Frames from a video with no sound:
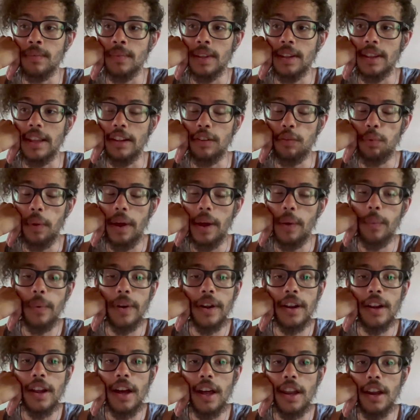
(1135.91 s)
that's why we're
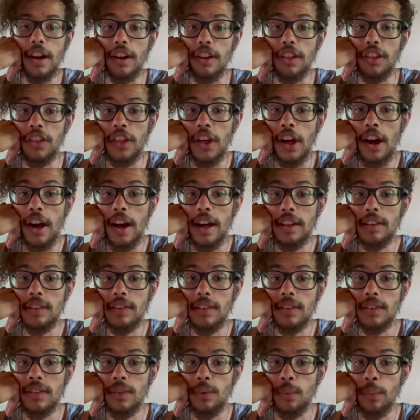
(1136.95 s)
not our
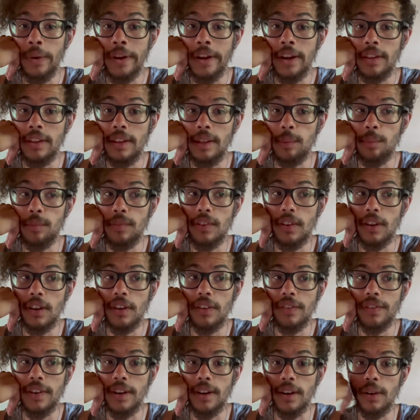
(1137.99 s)
thoughts. We are the
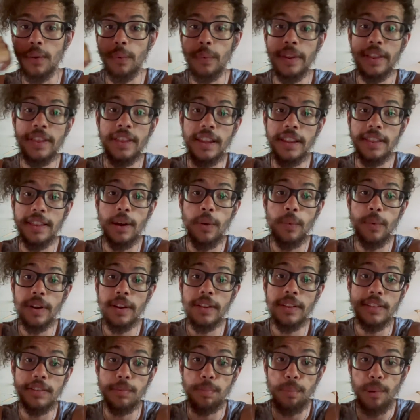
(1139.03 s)
observer. We think that we're
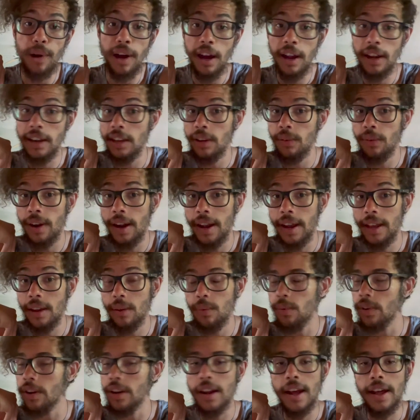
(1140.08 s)
this body, right?
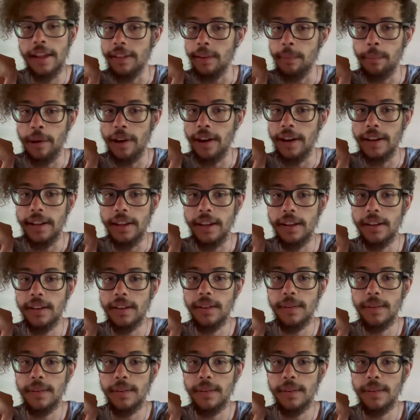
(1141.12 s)
We're not the body.